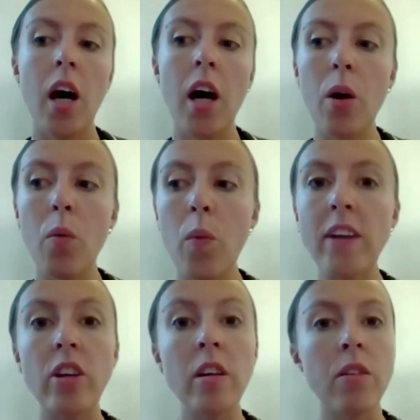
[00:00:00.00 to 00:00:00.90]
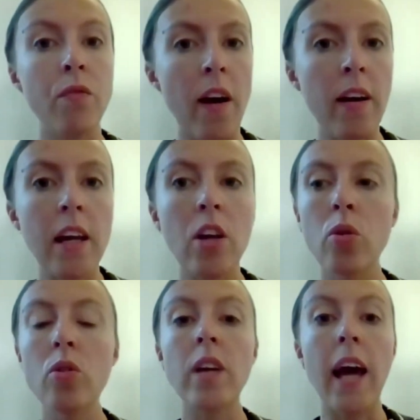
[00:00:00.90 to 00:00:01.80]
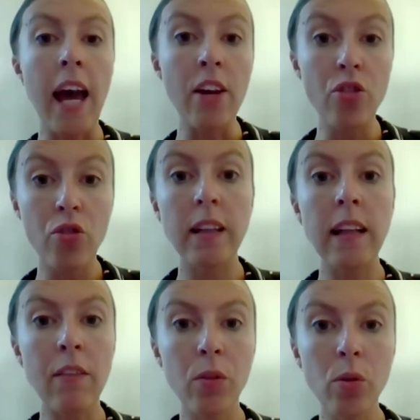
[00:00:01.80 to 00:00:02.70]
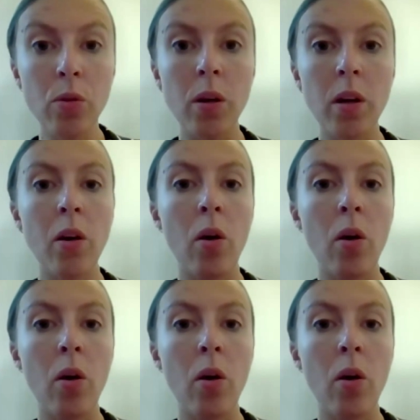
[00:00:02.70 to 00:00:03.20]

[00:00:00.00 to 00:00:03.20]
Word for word: uh, which is a very good entry level